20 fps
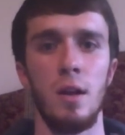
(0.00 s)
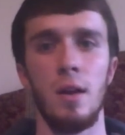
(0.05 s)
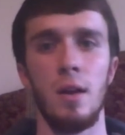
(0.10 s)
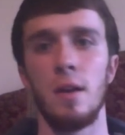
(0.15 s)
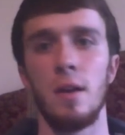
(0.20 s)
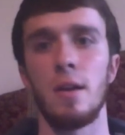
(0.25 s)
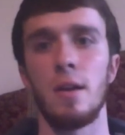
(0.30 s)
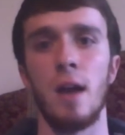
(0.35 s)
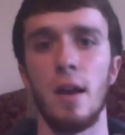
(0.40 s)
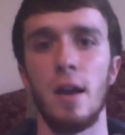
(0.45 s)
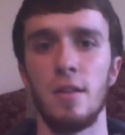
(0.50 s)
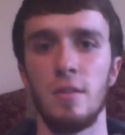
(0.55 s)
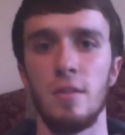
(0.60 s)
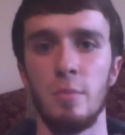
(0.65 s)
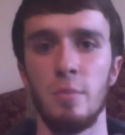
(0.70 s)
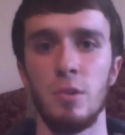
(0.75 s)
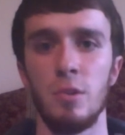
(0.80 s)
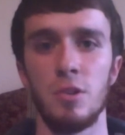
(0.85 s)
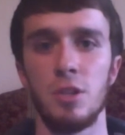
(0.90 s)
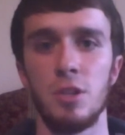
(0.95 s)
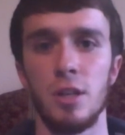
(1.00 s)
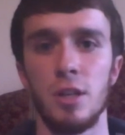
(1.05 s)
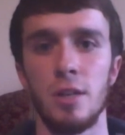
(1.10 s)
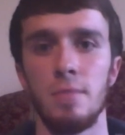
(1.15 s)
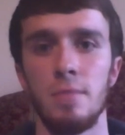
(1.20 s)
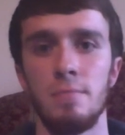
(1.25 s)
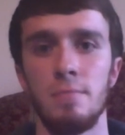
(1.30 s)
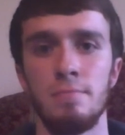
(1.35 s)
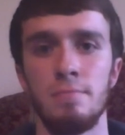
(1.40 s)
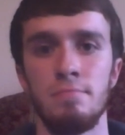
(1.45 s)
kind of some bullshit,
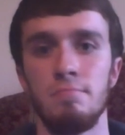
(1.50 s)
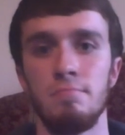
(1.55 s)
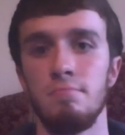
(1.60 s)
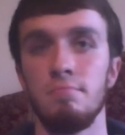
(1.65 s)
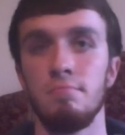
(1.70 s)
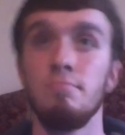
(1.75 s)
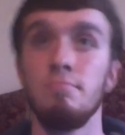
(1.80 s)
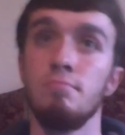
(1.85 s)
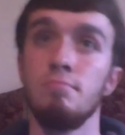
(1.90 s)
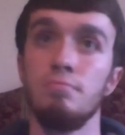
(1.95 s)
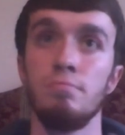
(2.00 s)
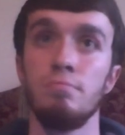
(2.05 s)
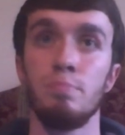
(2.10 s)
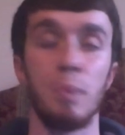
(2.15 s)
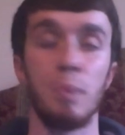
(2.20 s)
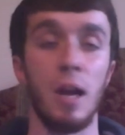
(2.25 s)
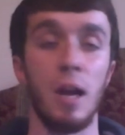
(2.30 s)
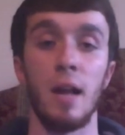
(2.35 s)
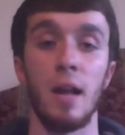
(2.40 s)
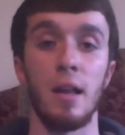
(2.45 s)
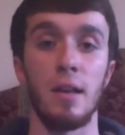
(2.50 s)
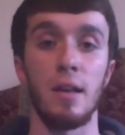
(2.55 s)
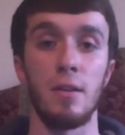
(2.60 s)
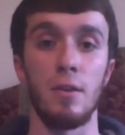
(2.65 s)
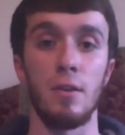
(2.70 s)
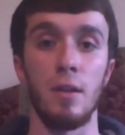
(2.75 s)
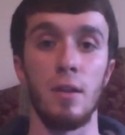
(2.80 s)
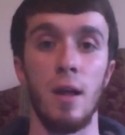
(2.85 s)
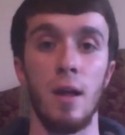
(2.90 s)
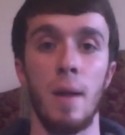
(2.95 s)
but I like
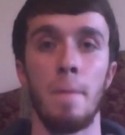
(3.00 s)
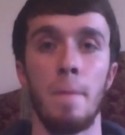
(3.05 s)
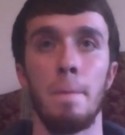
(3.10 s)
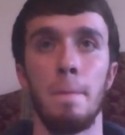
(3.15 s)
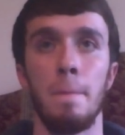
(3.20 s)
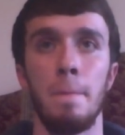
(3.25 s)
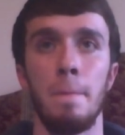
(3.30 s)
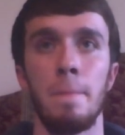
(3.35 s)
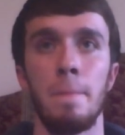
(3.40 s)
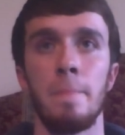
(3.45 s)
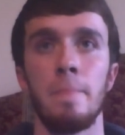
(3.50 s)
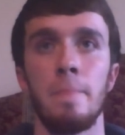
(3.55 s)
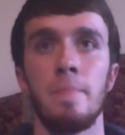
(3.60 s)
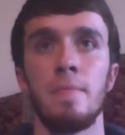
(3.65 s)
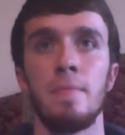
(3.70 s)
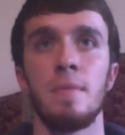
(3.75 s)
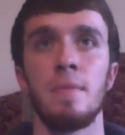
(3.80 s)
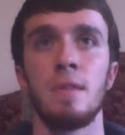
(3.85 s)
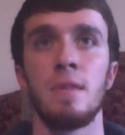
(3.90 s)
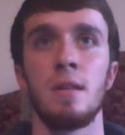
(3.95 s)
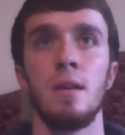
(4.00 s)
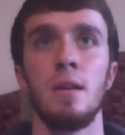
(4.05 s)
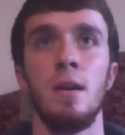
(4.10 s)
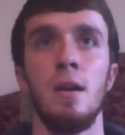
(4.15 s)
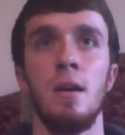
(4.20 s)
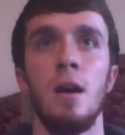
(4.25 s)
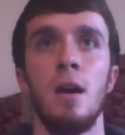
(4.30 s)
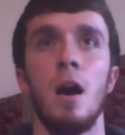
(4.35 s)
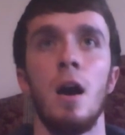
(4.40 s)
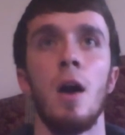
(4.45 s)
her a lot.
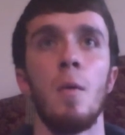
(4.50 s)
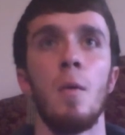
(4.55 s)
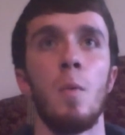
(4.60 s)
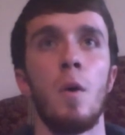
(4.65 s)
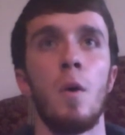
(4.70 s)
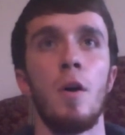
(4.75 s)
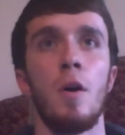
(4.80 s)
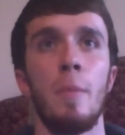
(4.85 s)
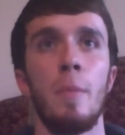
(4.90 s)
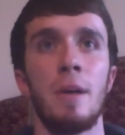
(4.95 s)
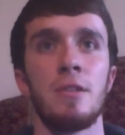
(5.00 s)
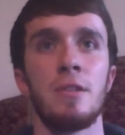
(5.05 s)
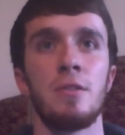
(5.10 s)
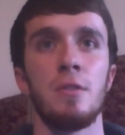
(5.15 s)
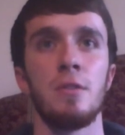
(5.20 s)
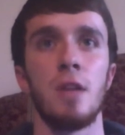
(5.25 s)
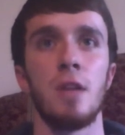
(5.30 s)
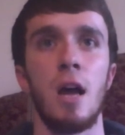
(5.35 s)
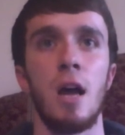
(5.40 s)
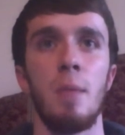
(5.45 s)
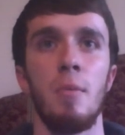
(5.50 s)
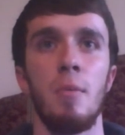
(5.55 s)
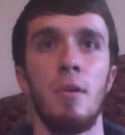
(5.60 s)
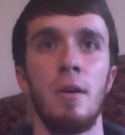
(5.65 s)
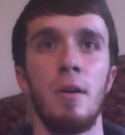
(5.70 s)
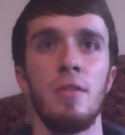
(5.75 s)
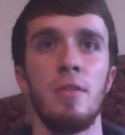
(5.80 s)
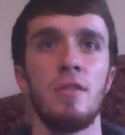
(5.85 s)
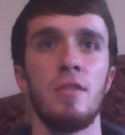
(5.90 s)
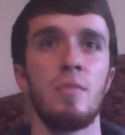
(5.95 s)
Royal Magical
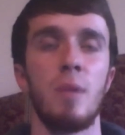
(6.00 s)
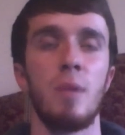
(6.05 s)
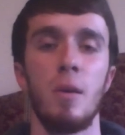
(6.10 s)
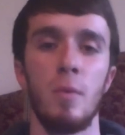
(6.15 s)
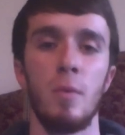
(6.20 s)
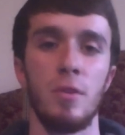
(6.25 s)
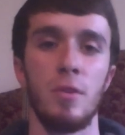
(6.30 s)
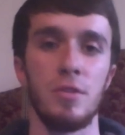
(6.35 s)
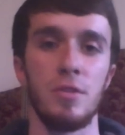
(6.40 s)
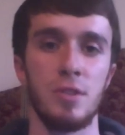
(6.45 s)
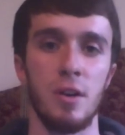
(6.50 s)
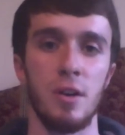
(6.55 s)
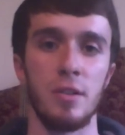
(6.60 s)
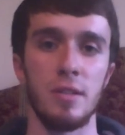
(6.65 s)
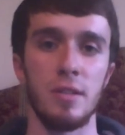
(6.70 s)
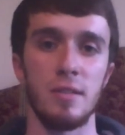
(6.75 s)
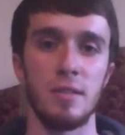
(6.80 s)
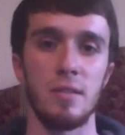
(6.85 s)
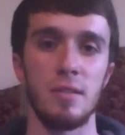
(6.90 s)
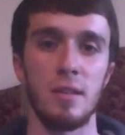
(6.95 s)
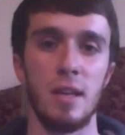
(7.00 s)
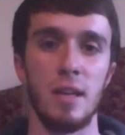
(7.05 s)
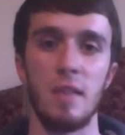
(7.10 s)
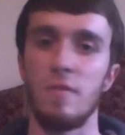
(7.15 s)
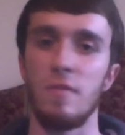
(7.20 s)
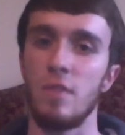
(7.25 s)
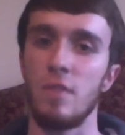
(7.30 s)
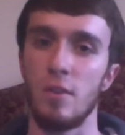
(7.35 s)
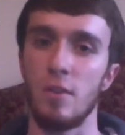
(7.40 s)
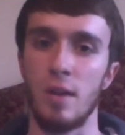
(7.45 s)
Library, this is probably one of those cards that's like
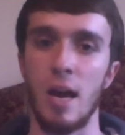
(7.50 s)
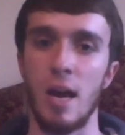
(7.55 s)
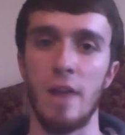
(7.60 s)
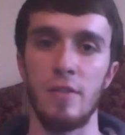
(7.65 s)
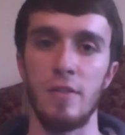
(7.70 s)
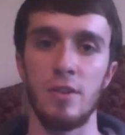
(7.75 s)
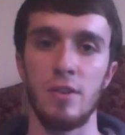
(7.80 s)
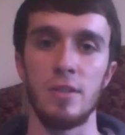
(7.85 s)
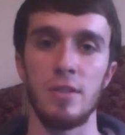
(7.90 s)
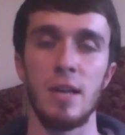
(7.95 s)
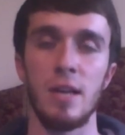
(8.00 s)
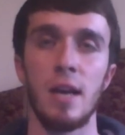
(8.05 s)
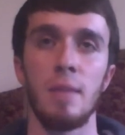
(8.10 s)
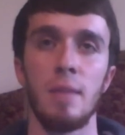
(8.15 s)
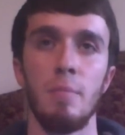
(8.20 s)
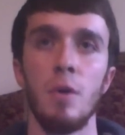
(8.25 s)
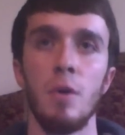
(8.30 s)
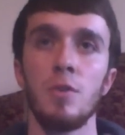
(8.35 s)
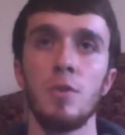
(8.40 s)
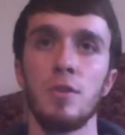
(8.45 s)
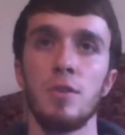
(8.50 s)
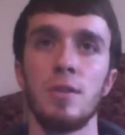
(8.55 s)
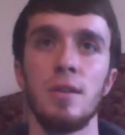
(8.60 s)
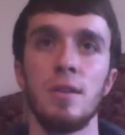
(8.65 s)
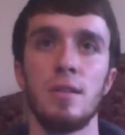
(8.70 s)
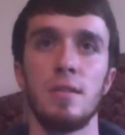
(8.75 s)
iffier to have in your deck. Mostly